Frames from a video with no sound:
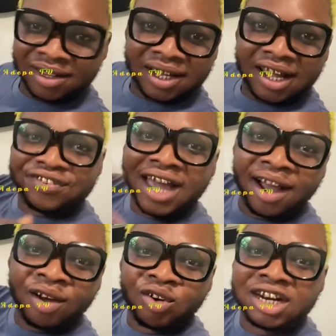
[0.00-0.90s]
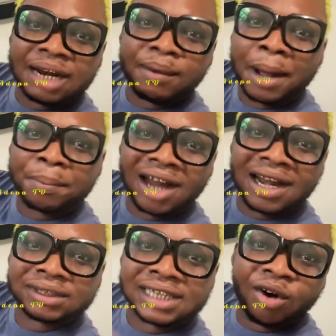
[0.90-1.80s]
If you are only Nana Ama McBrown, I'm
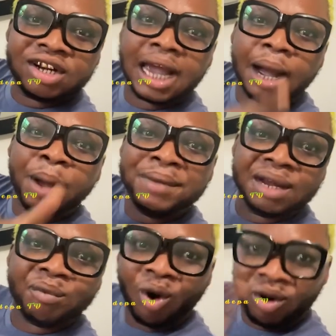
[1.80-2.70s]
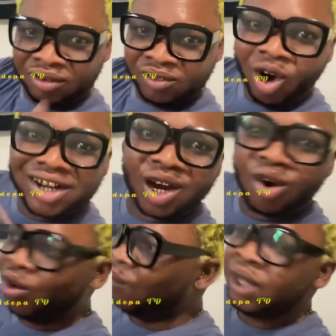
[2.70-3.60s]
going to tell you, I'm minimum on the
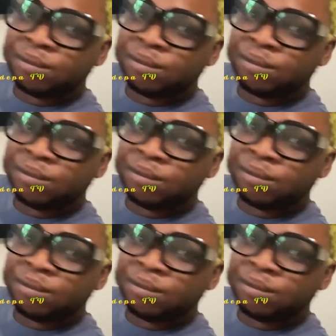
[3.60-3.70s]
low.